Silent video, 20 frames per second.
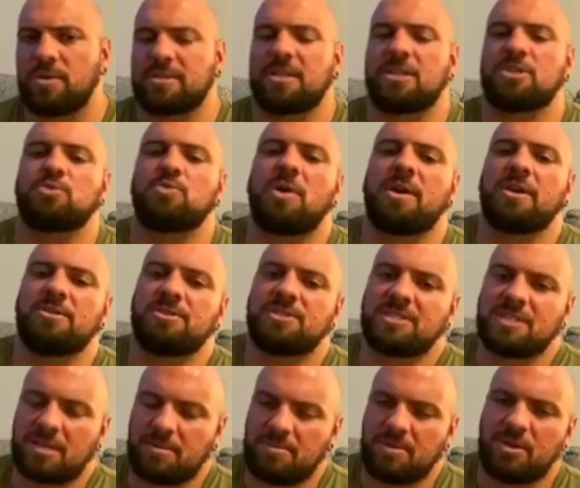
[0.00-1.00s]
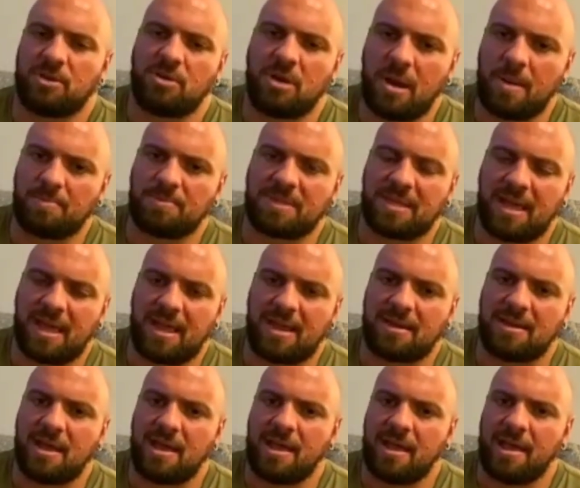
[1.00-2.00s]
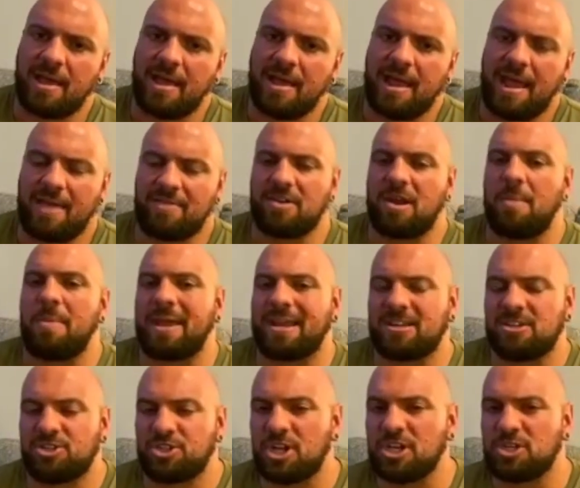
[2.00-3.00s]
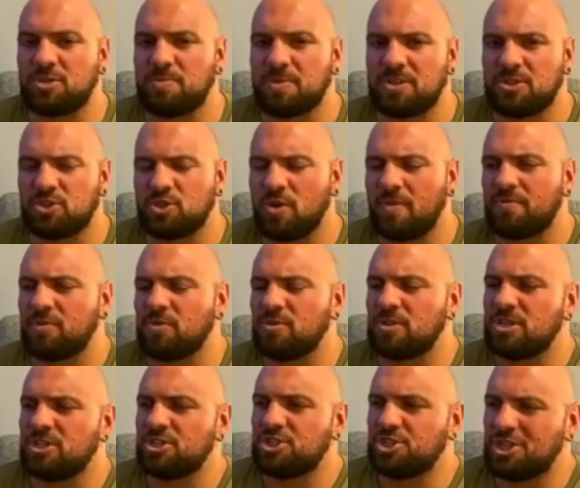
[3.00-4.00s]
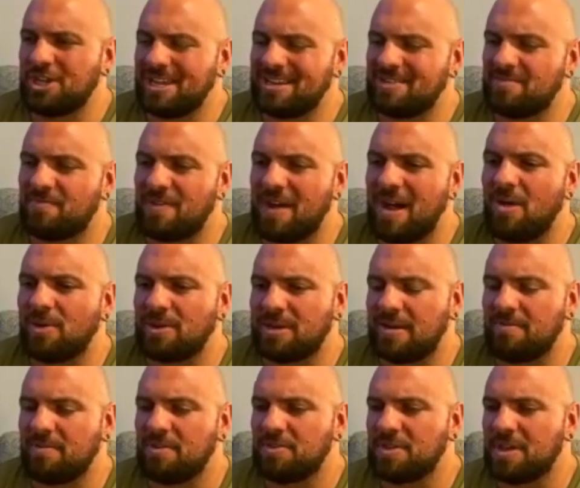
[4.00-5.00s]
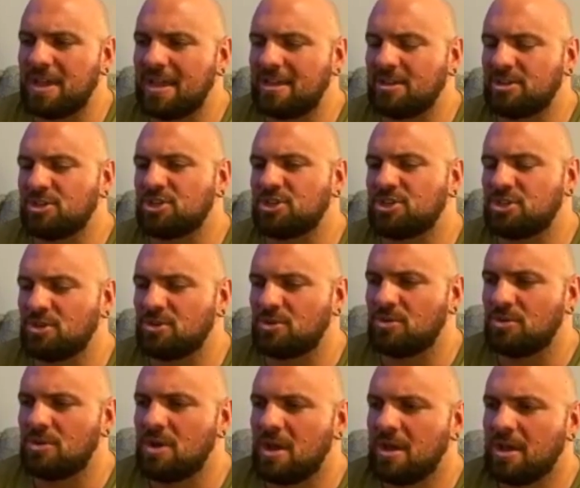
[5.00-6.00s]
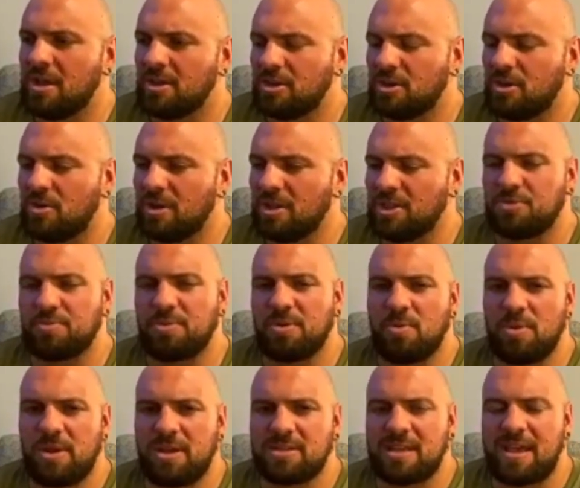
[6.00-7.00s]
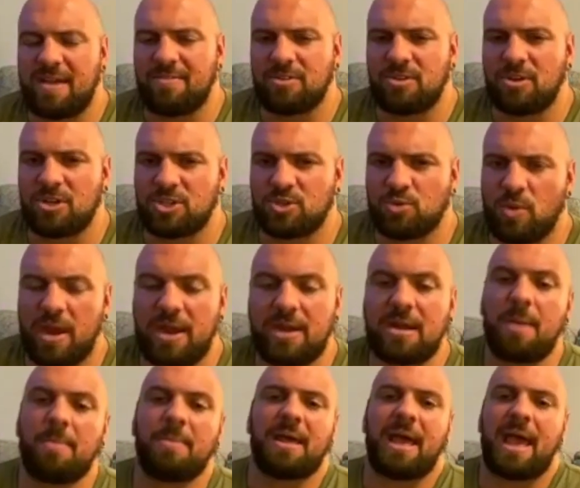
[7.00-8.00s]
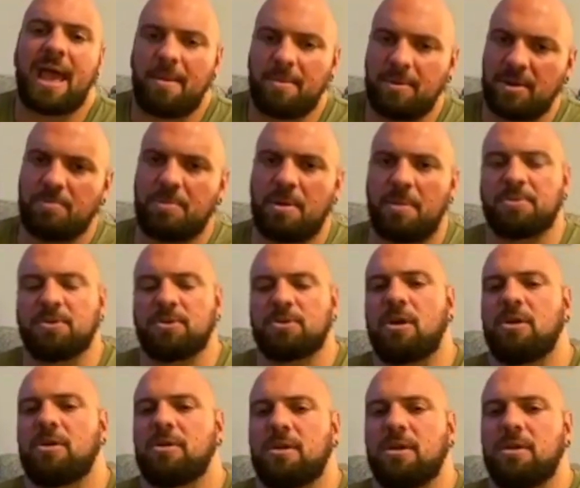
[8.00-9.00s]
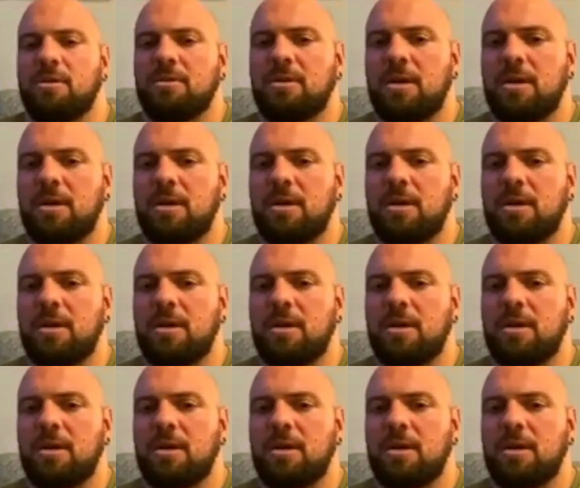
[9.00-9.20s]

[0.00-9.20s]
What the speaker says: Like, that's why you send me your update, and then I make adjustments. So if you're legit following everything, and you still, in 3 weeks haven't lost weight, I'm going to add and bump your cardio.